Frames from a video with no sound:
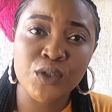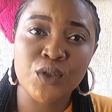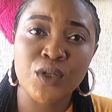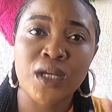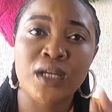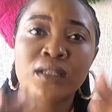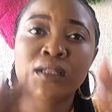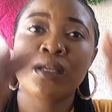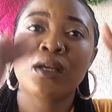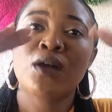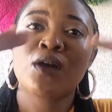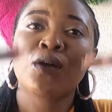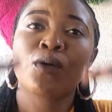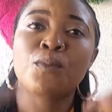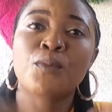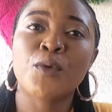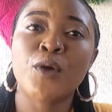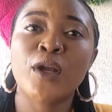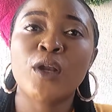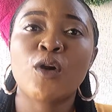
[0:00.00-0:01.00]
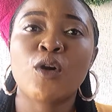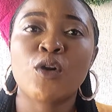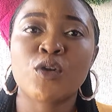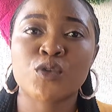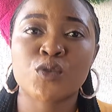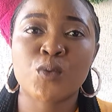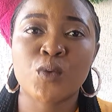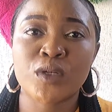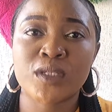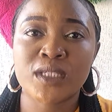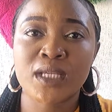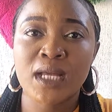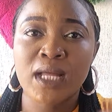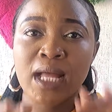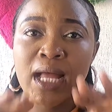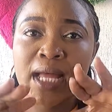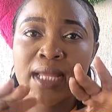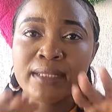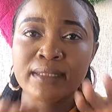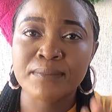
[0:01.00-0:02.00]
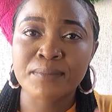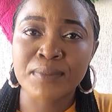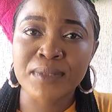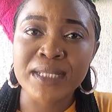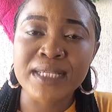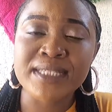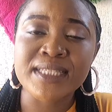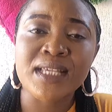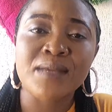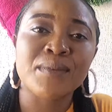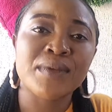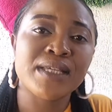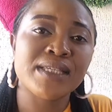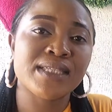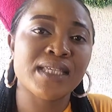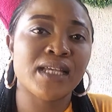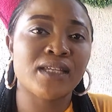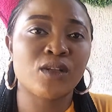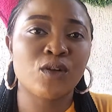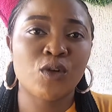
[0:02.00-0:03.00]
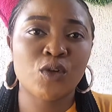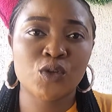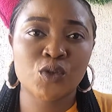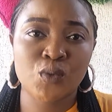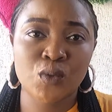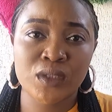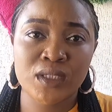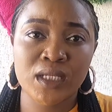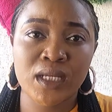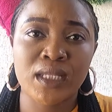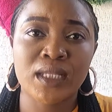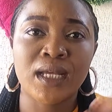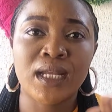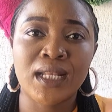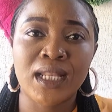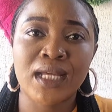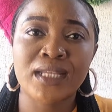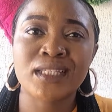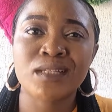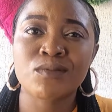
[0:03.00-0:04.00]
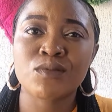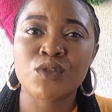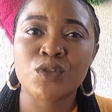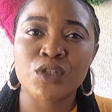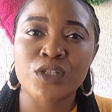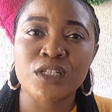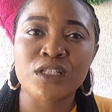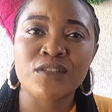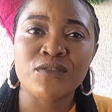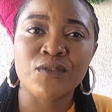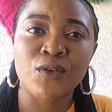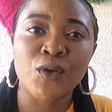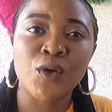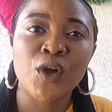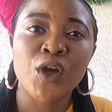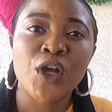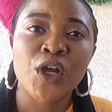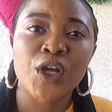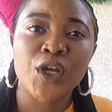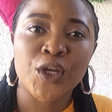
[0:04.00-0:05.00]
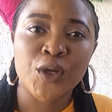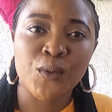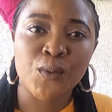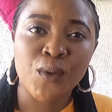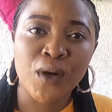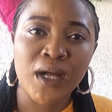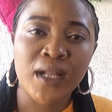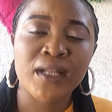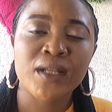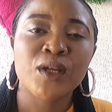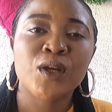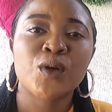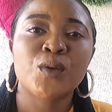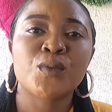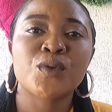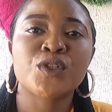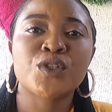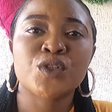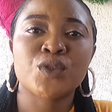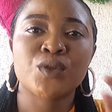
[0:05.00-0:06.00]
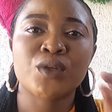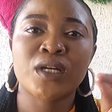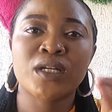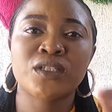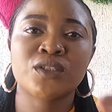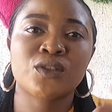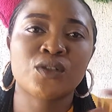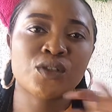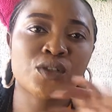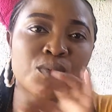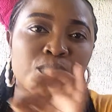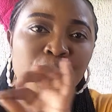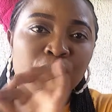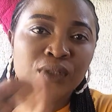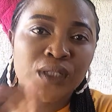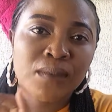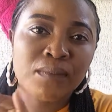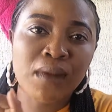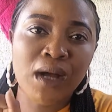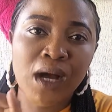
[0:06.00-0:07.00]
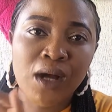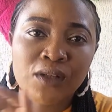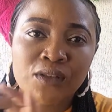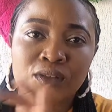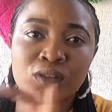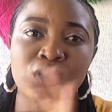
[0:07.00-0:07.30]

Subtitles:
You can boil hot water and place them inside the hot water and allow them to heat for a while, which you can just put them out